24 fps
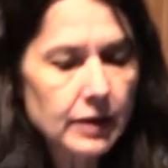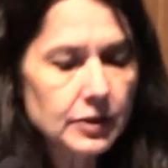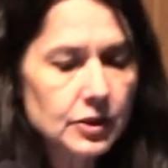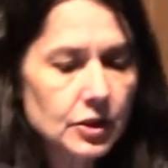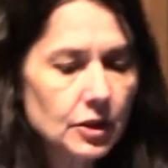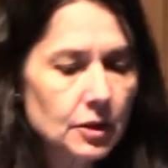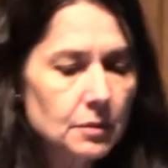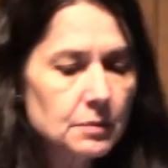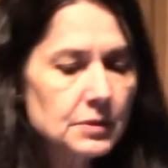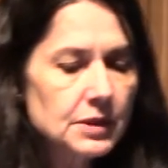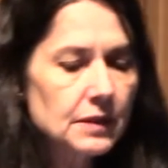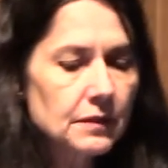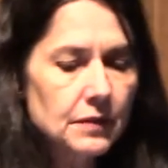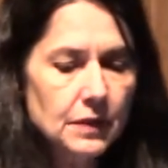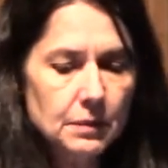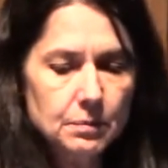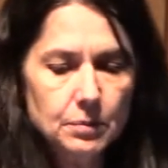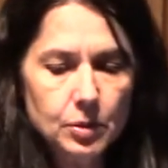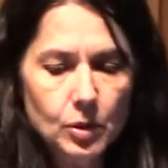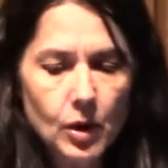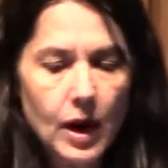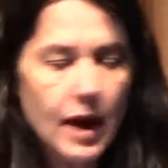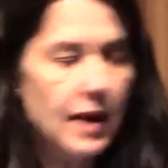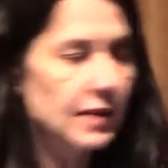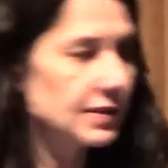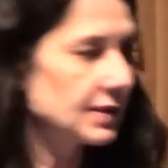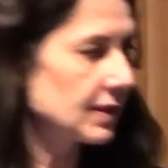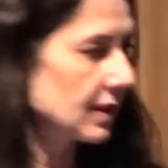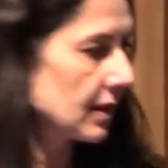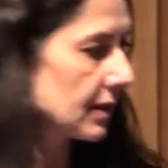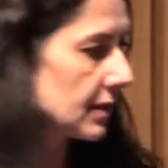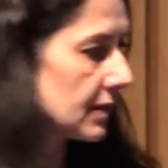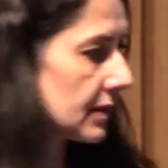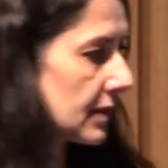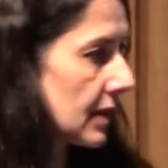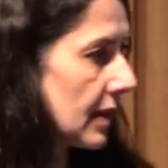In terms of the
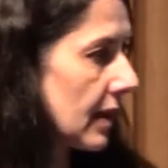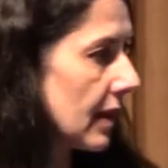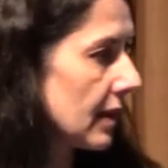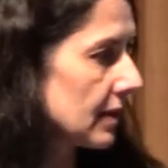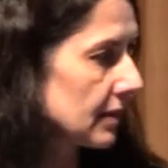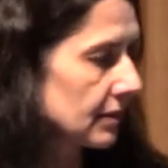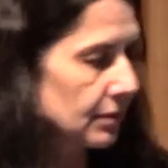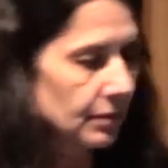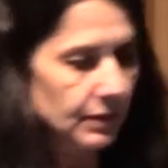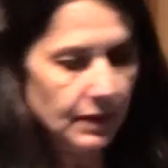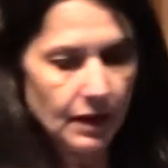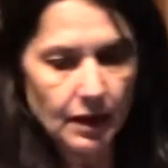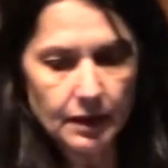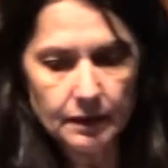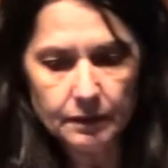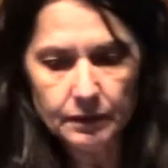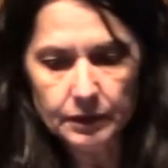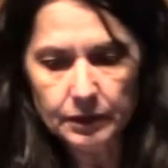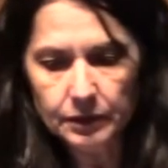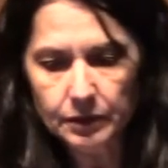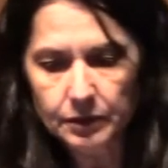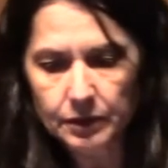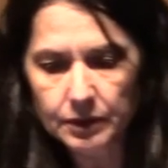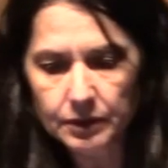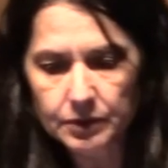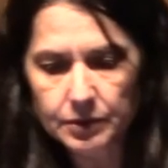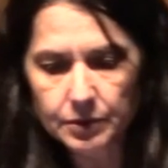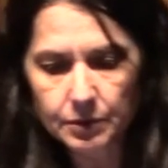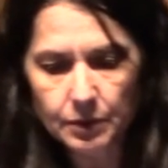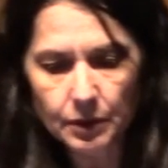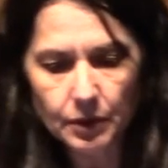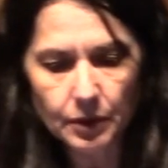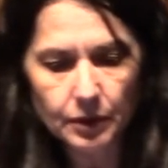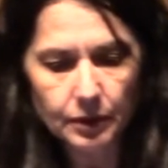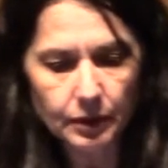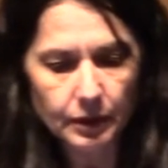process, as we kind of alluded
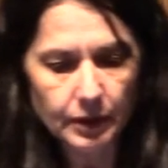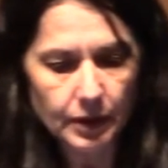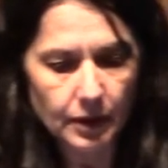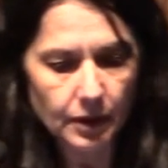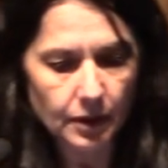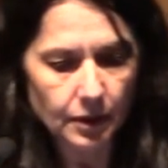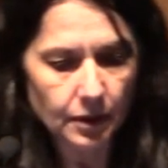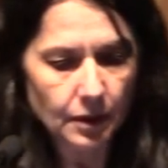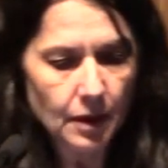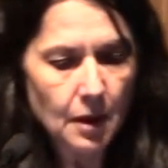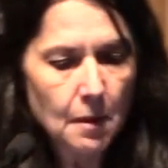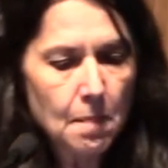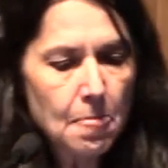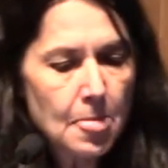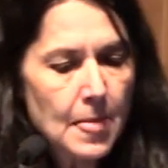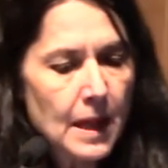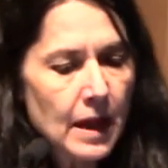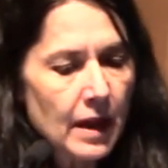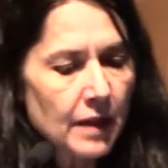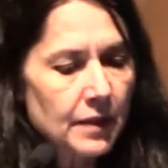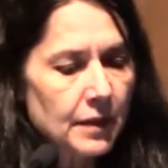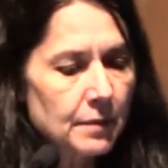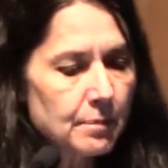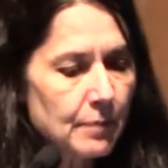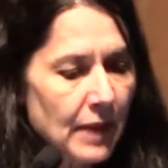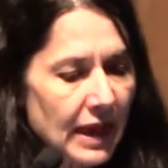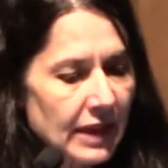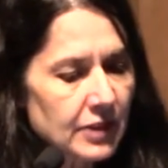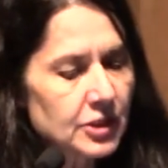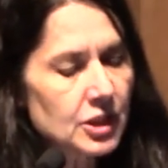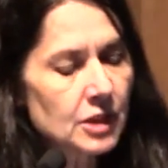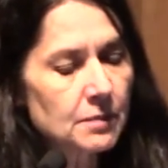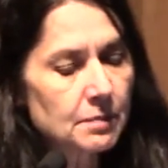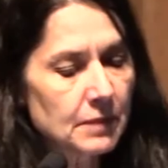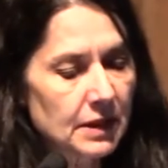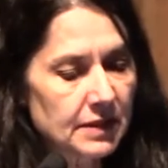to earlier, the
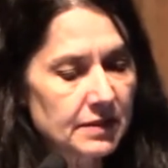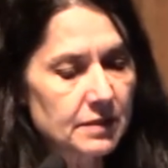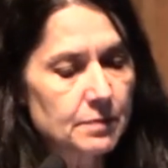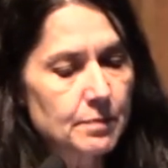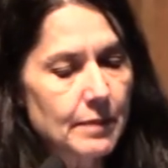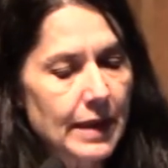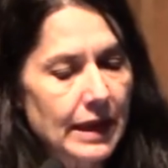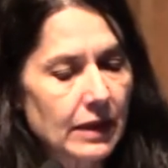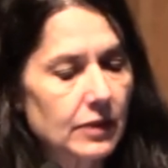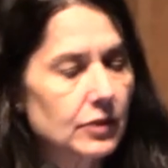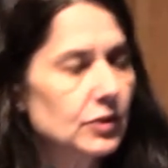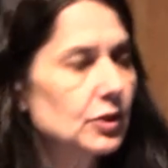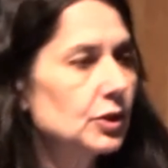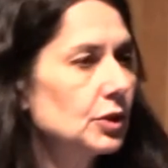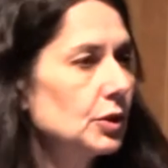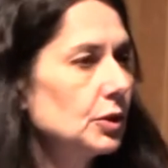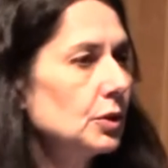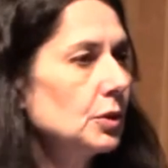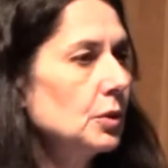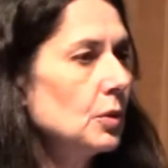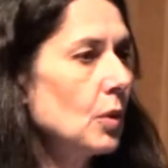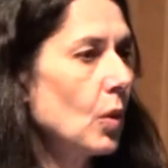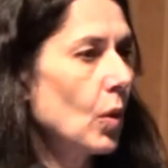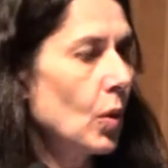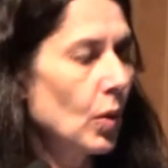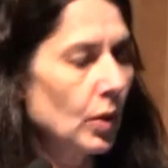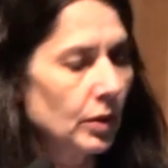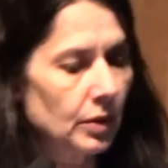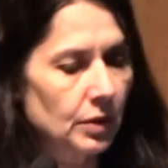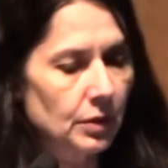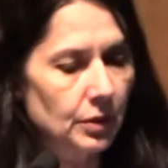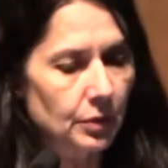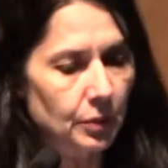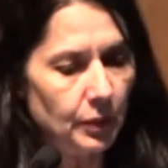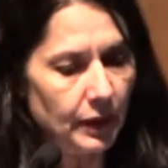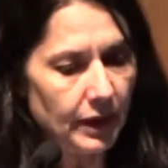patient must make 2
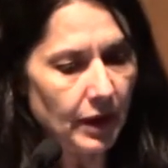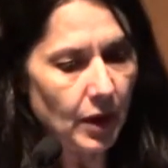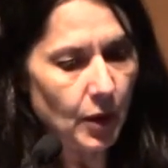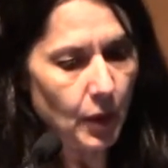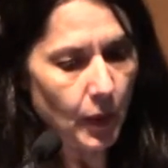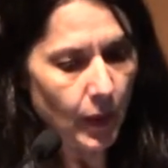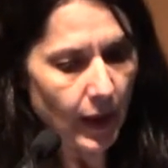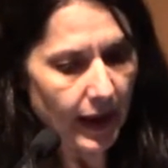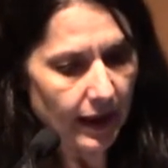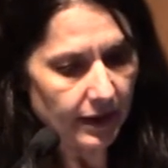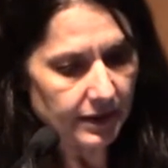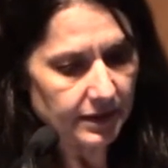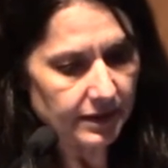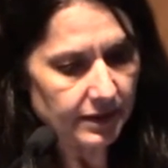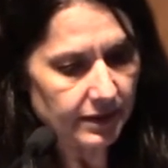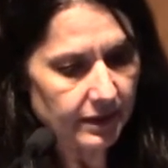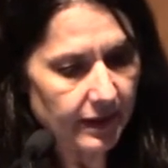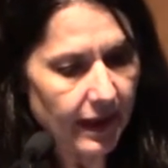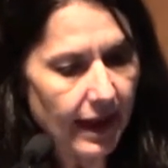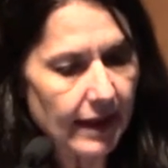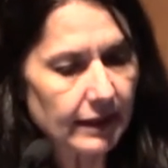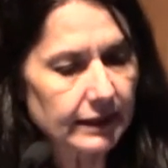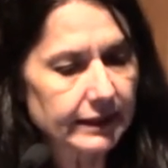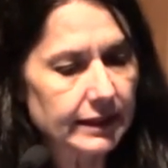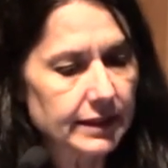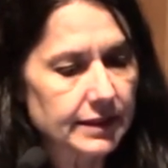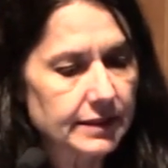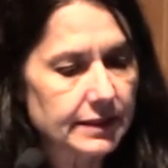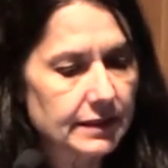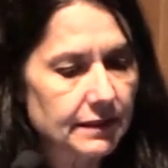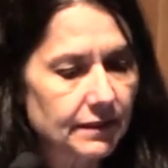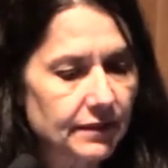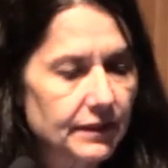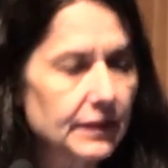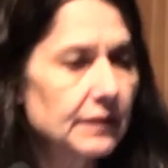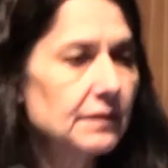oral requests at
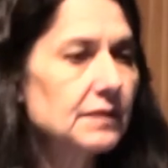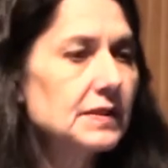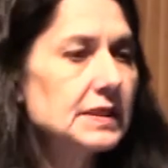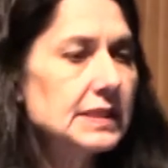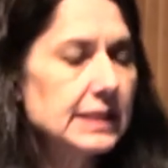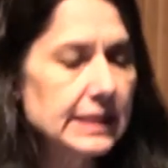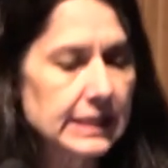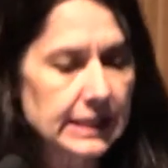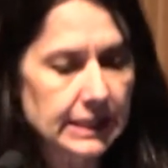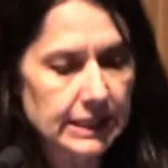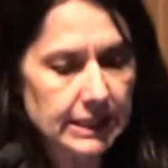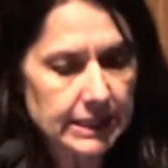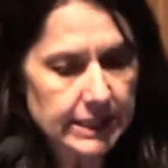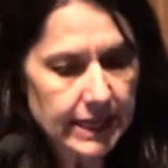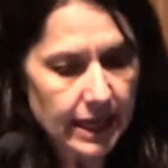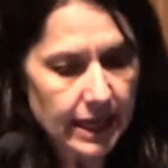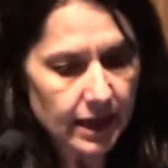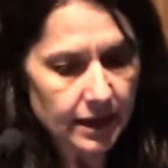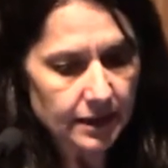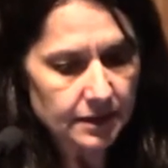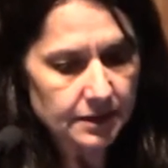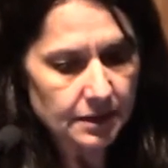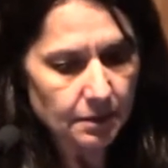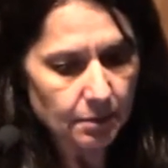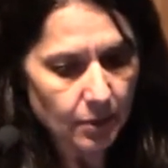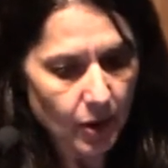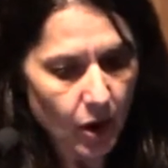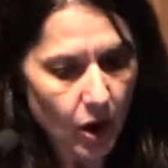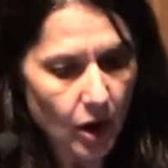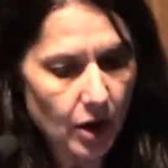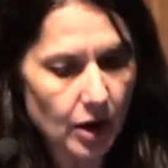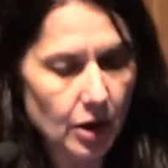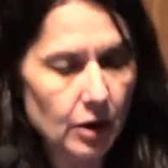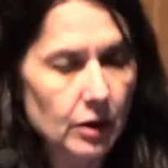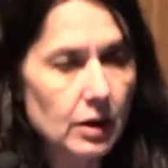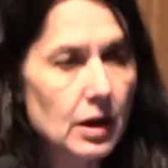least 15 days
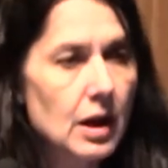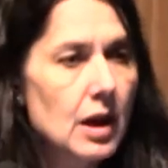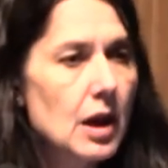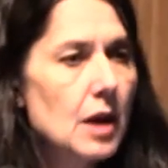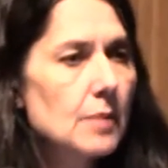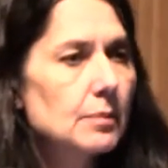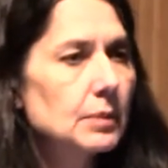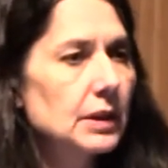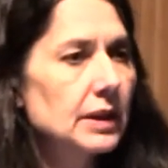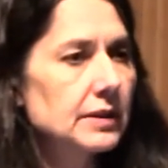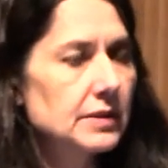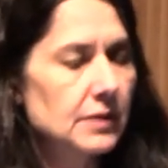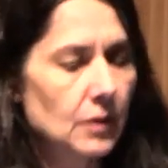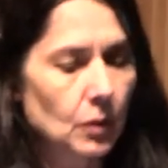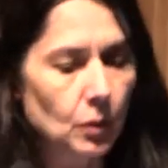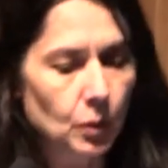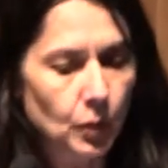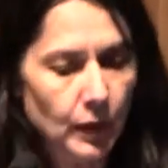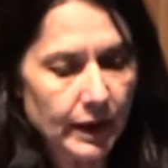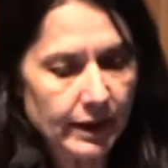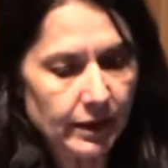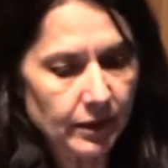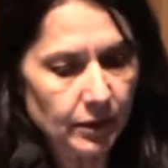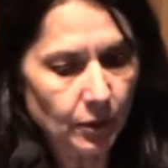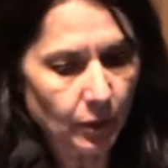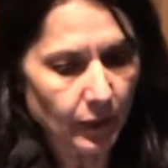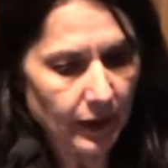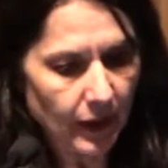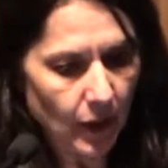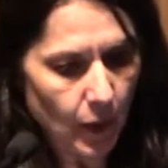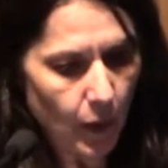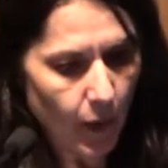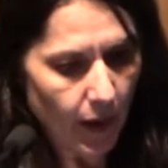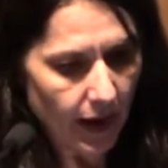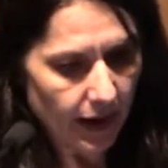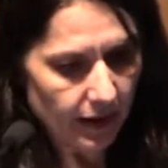apart, plus a written
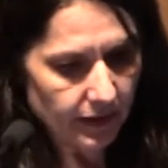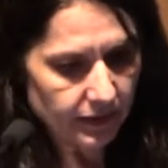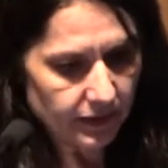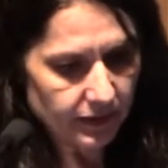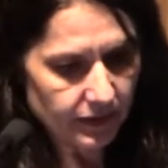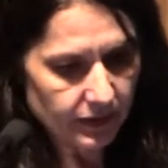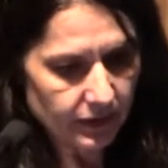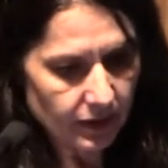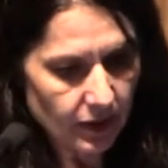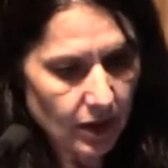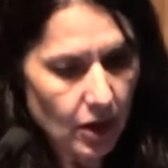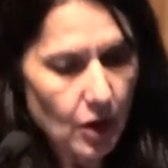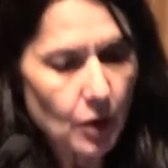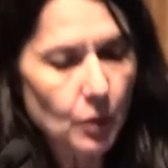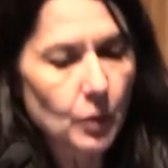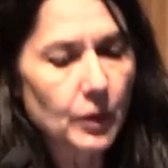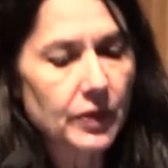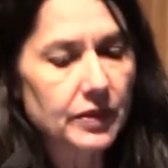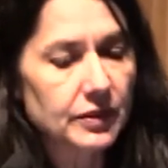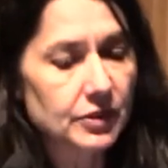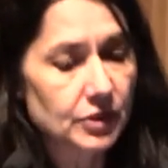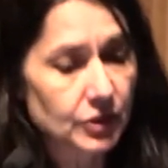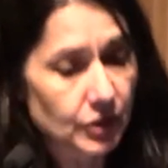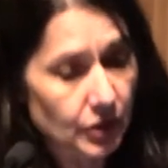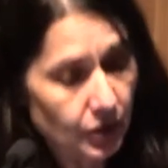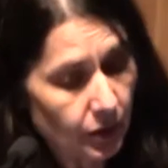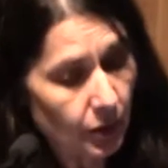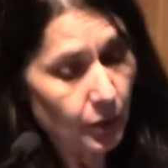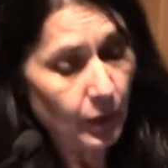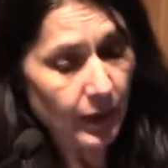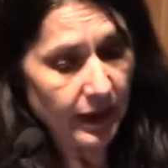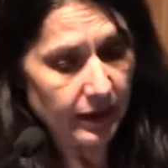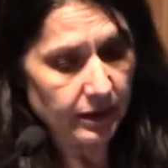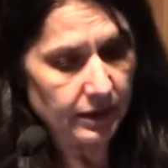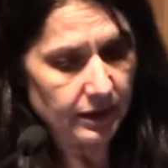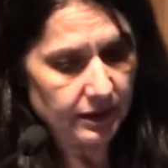request with 2
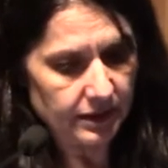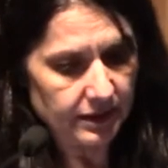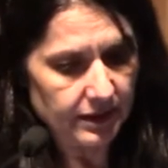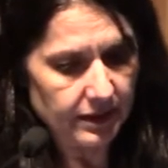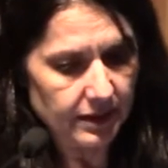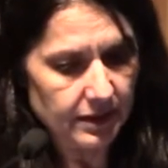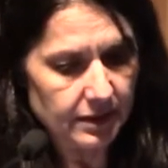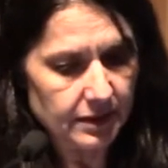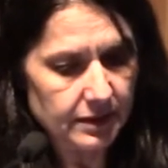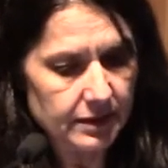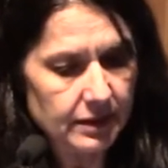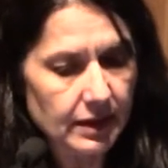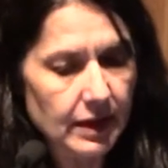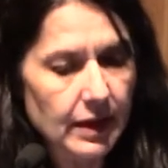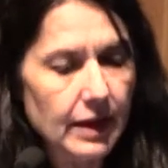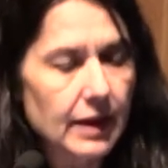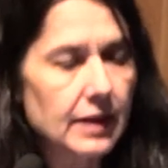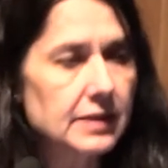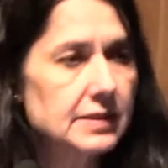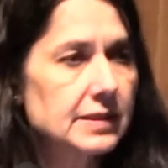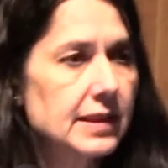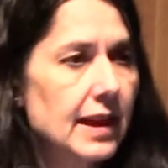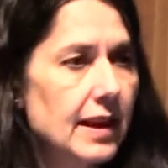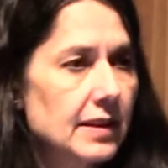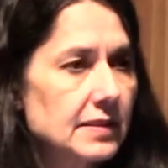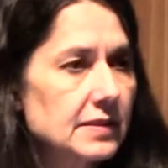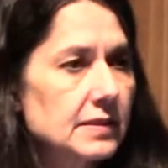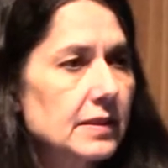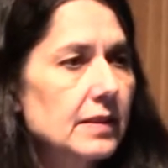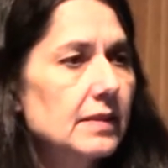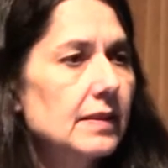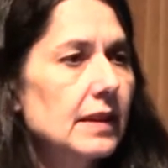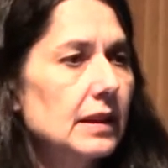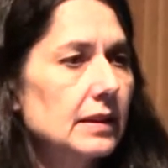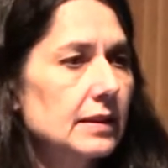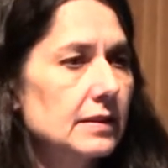witnesses
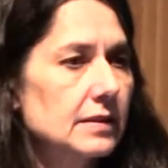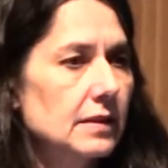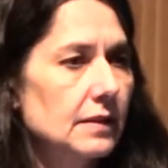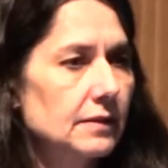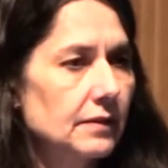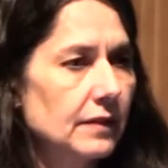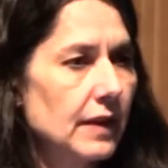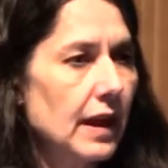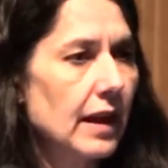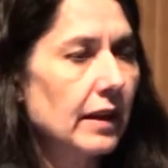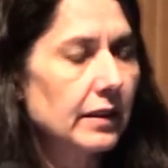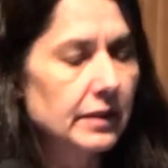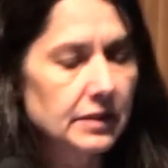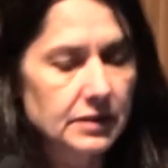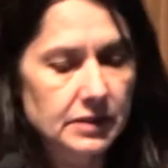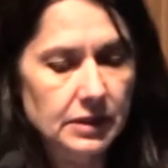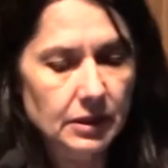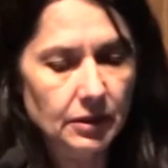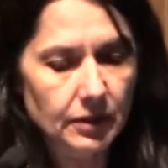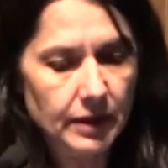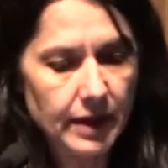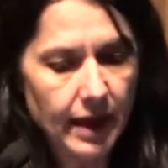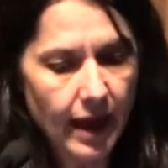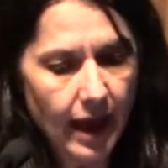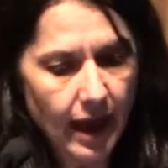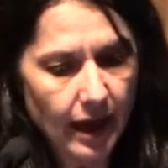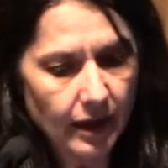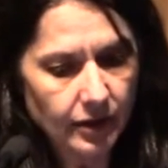attesting that it's a voluntary